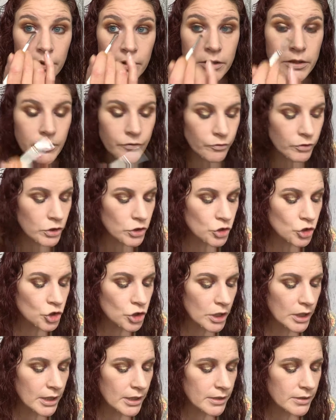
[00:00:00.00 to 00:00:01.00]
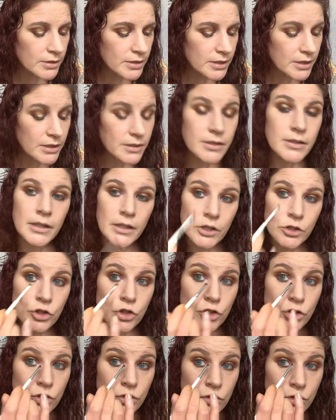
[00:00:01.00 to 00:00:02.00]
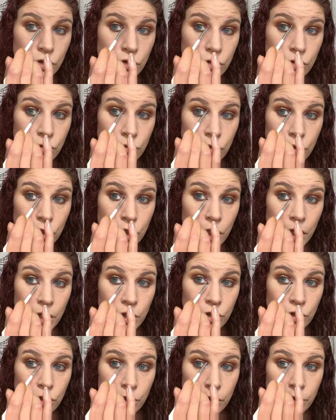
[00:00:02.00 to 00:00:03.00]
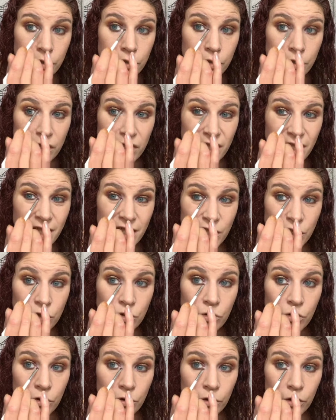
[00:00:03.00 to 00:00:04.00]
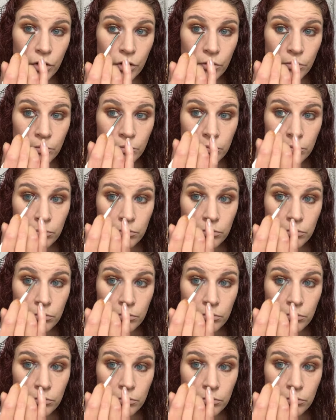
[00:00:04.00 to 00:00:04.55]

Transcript: different shades. It's like sh changes, it's like duochrome.